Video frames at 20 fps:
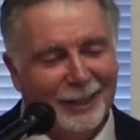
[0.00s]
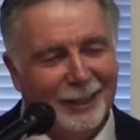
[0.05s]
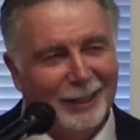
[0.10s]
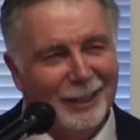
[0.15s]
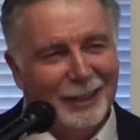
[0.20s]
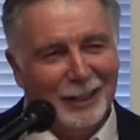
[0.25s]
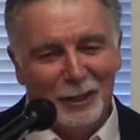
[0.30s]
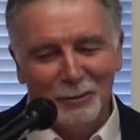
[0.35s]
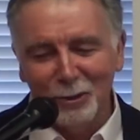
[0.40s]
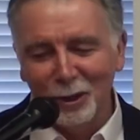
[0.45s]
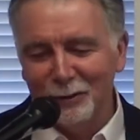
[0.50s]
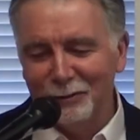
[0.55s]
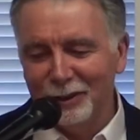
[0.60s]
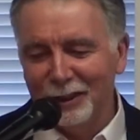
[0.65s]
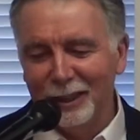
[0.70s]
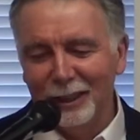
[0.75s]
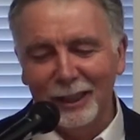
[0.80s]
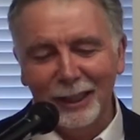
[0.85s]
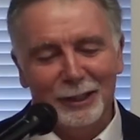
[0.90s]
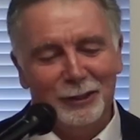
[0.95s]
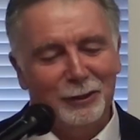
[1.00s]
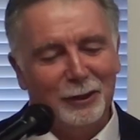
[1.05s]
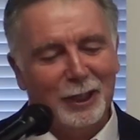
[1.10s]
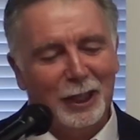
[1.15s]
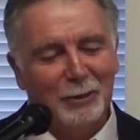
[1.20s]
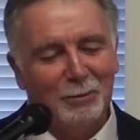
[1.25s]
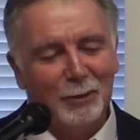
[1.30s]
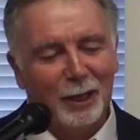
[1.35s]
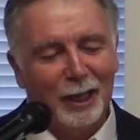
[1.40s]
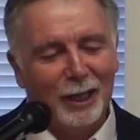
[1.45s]
I'm awfully glad
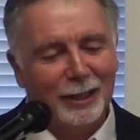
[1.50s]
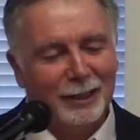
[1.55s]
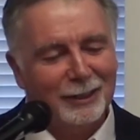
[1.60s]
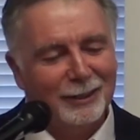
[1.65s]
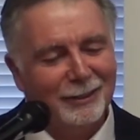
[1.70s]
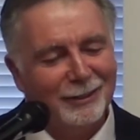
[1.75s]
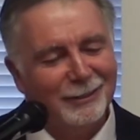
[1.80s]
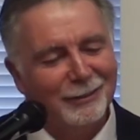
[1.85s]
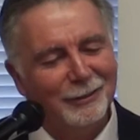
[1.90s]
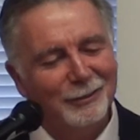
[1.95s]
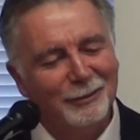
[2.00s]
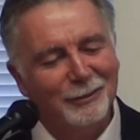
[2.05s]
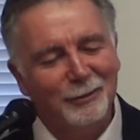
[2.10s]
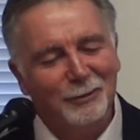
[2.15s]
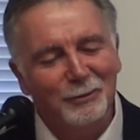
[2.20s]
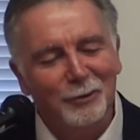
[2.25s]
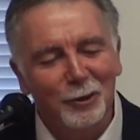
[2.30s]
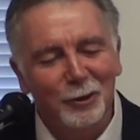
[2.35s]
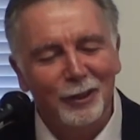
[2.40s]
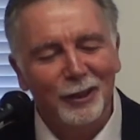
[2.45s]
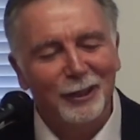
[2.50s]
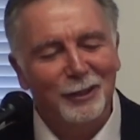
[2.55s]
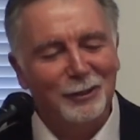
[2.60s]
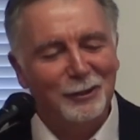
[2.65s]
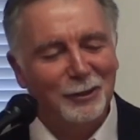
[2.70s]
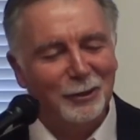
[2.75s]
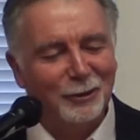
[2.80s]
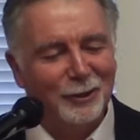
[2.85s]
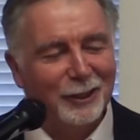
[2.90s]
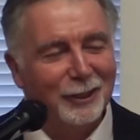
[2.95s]
you came back, or that you
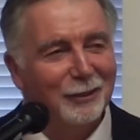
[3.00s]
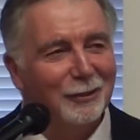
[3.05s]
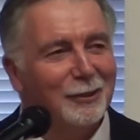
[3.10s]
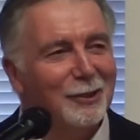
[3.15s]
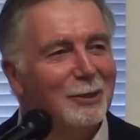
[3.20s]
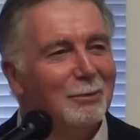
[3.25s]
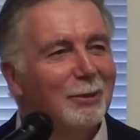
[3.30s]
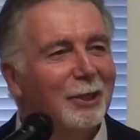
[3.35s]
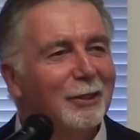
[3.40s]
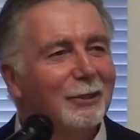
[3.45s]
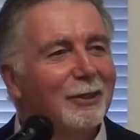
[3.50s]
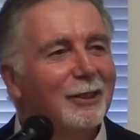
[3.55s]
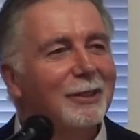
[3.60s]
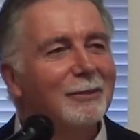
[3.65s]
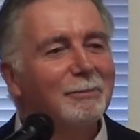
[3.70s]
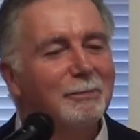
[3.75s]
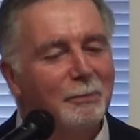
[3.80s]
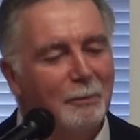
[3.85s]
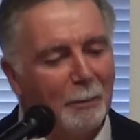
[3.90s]
told others about it.